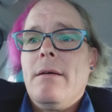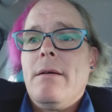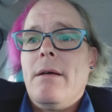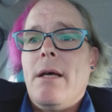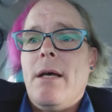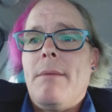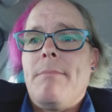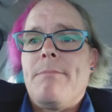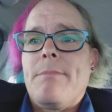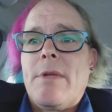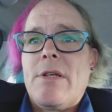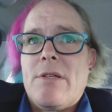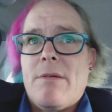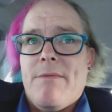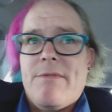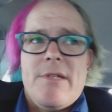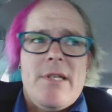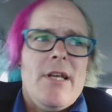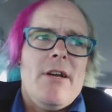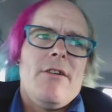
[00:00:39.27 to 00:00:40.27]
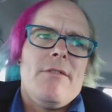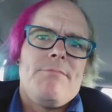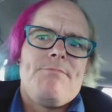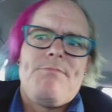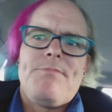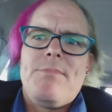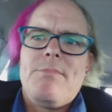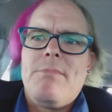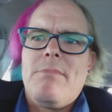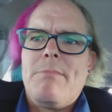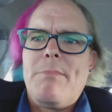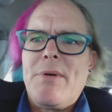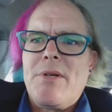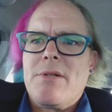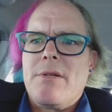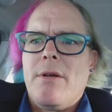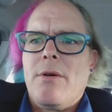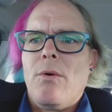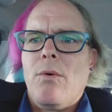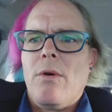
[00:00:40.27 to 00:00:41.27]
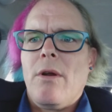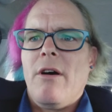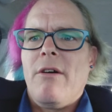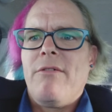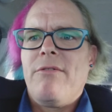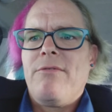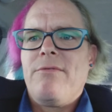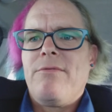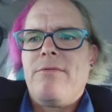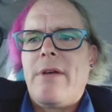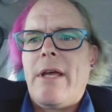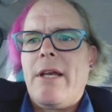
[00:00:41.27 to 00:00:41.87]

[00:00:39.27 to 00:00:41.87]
Because obviously I buzzed it all off